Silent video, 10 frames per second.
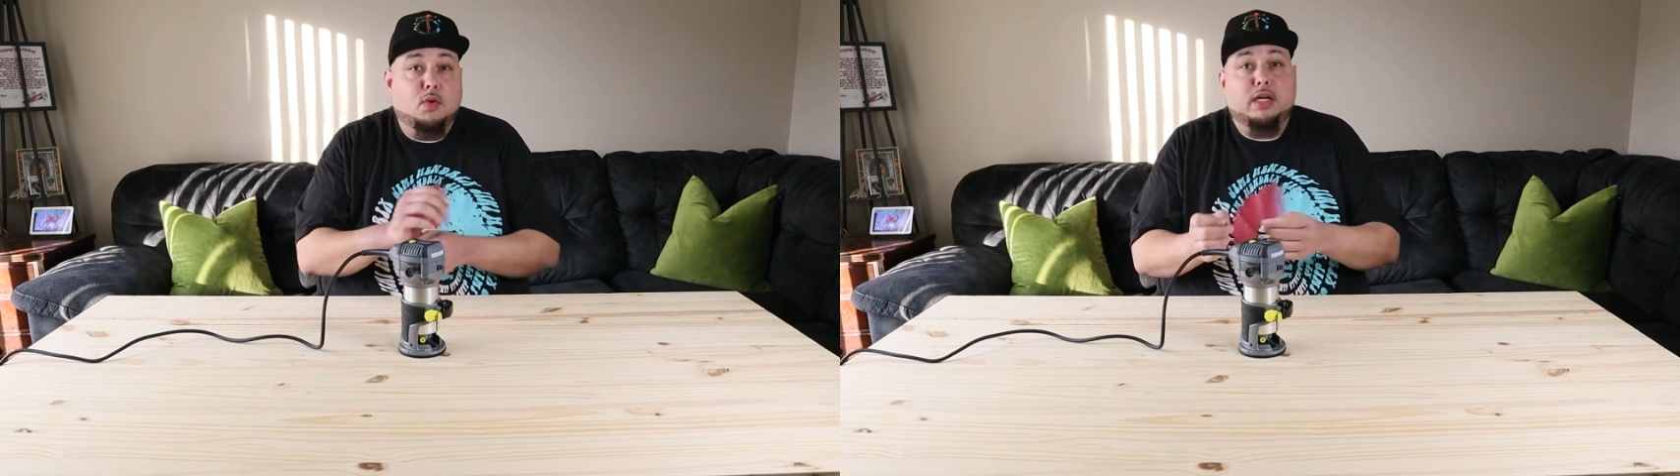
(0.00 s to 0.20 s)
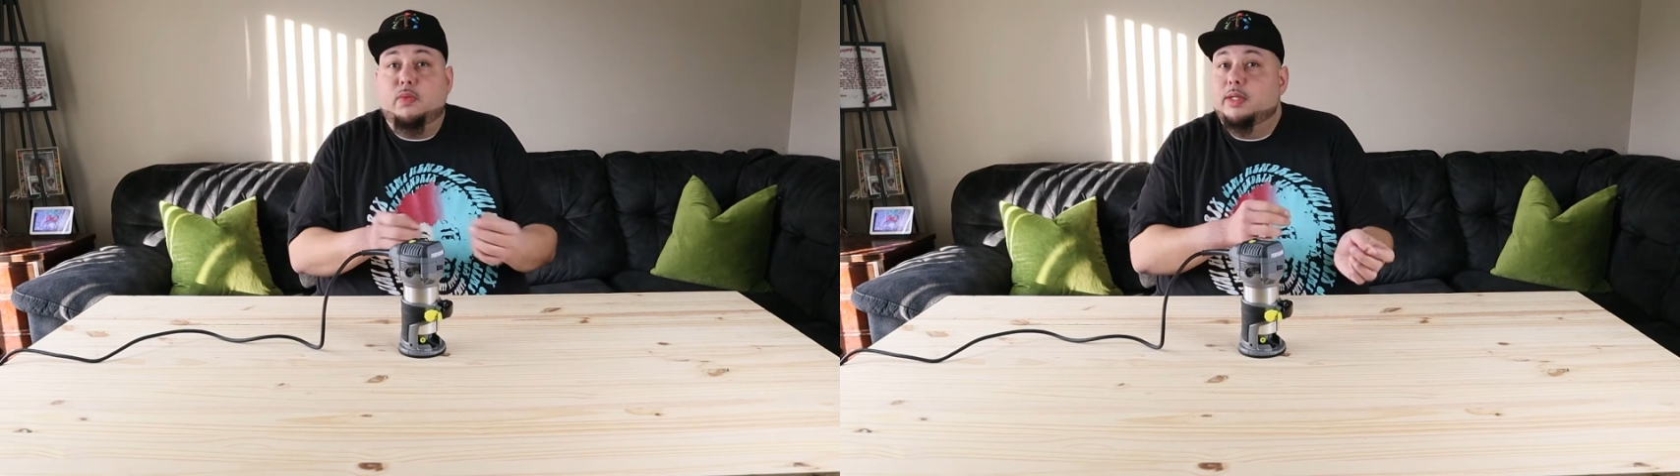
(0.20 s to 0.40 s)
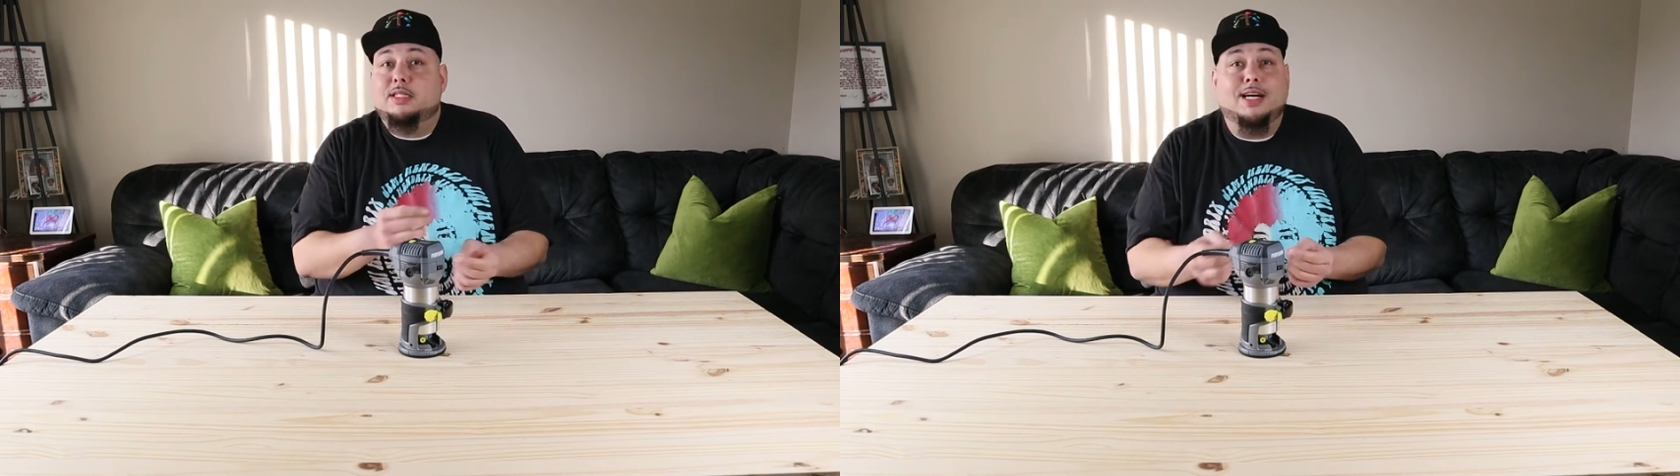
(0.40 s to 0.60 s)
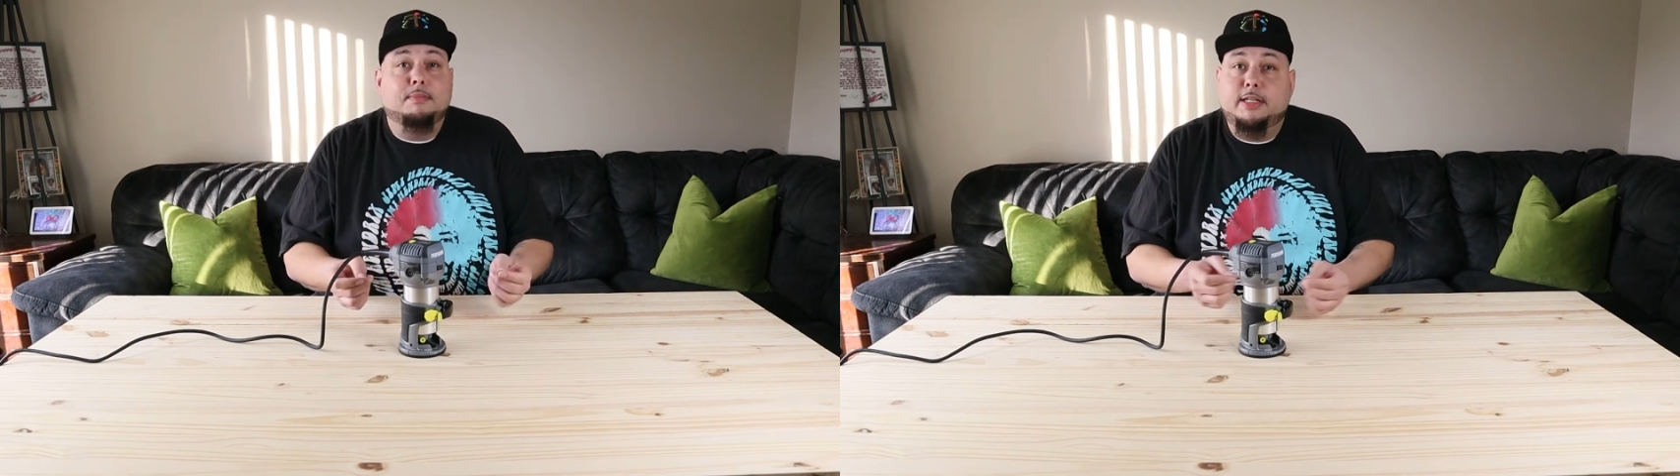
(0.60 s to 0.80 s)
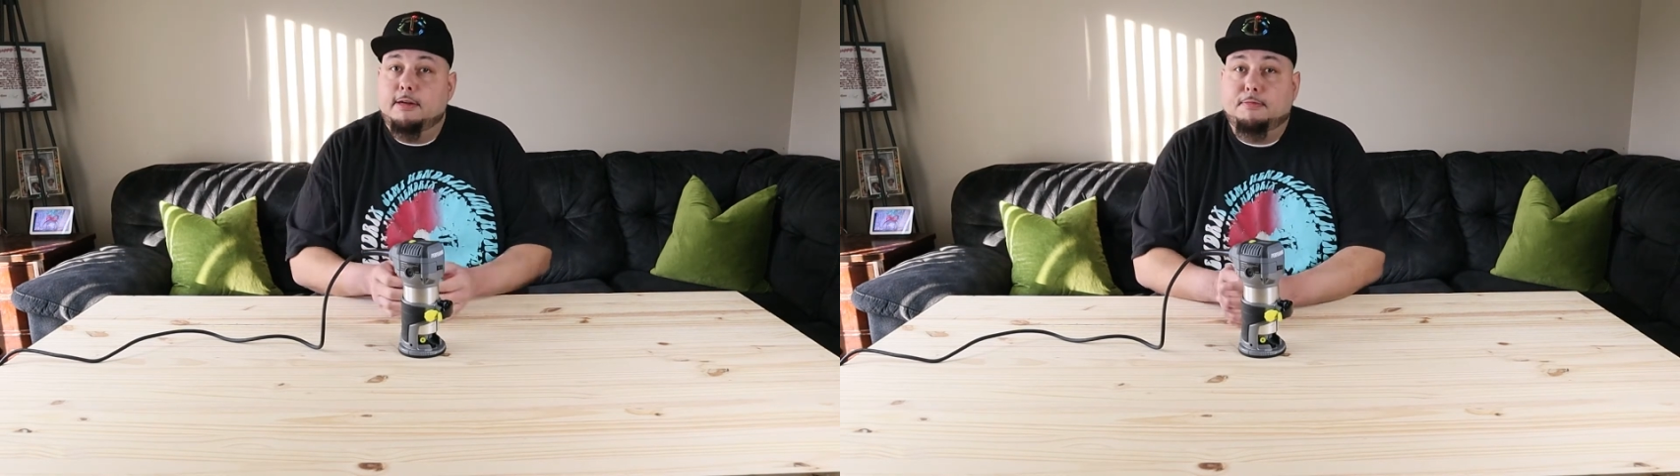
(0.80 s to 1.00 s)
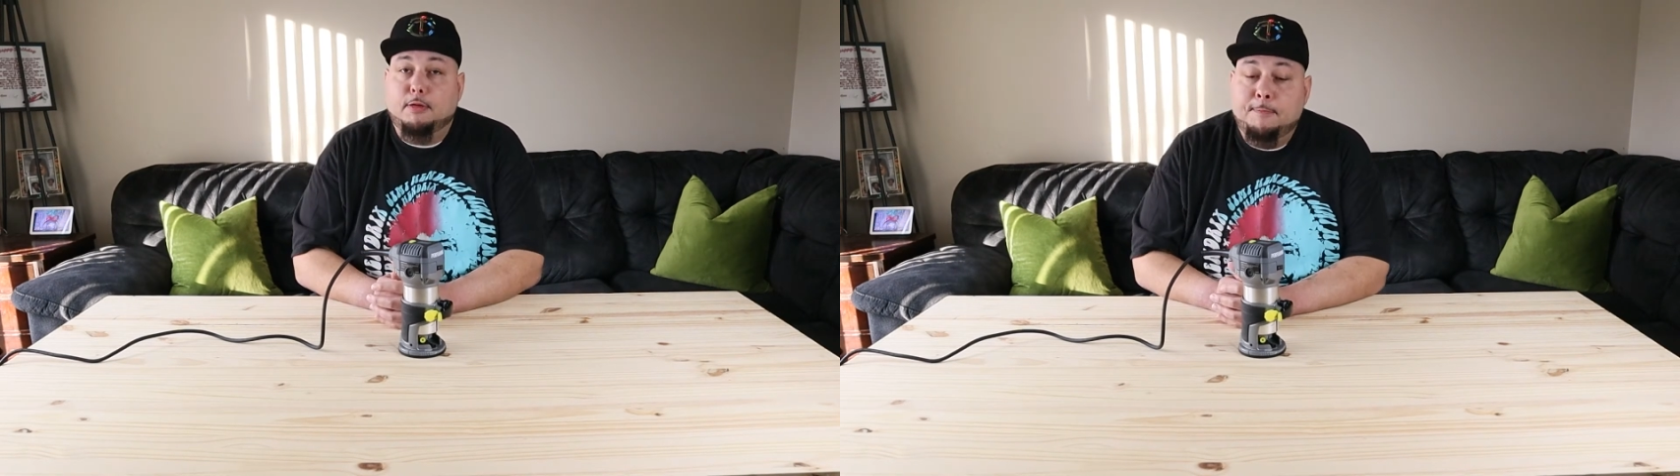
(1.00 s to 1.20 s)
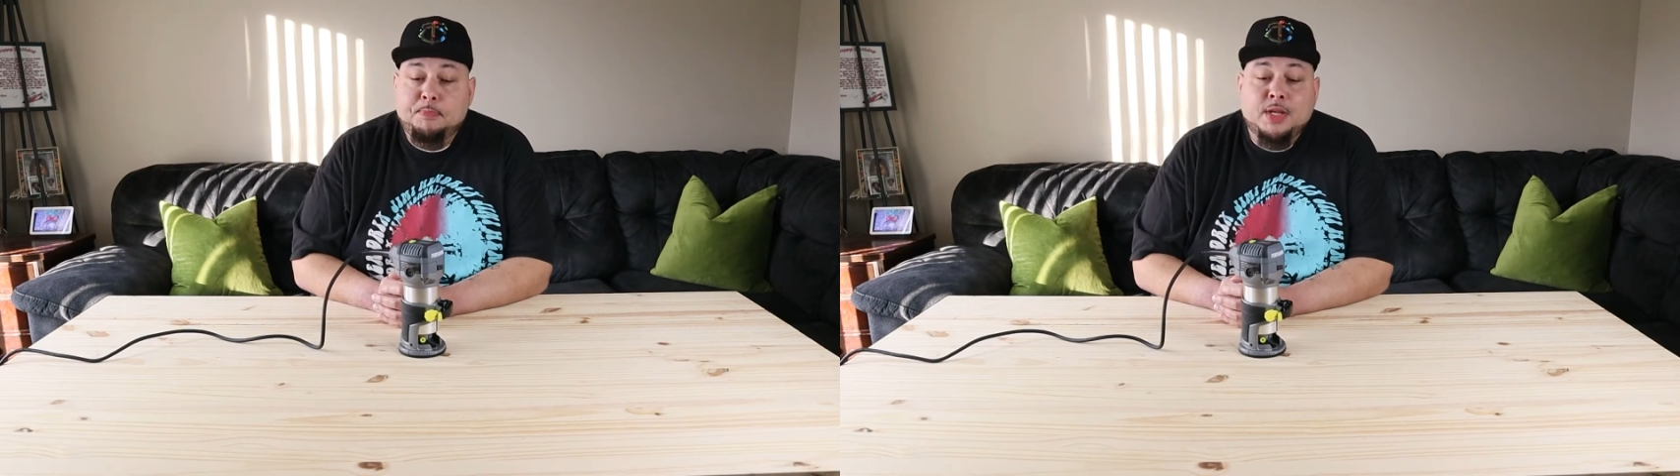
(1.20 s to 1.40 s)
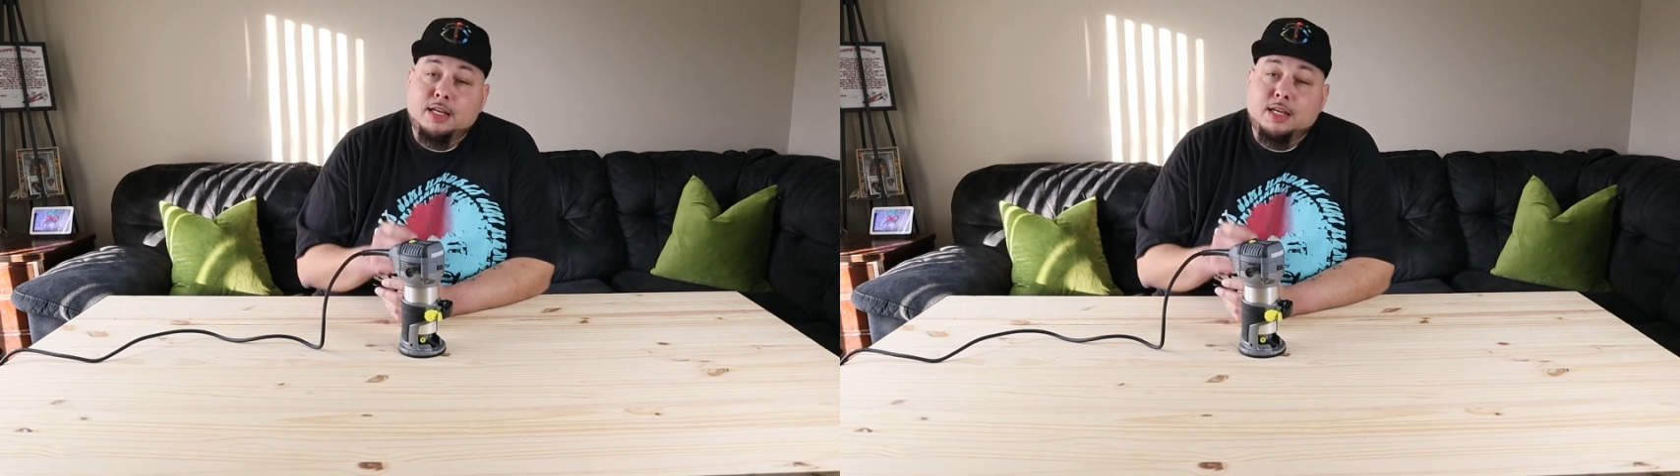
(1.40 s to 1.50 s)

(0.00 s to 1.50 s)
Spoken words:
working with something different,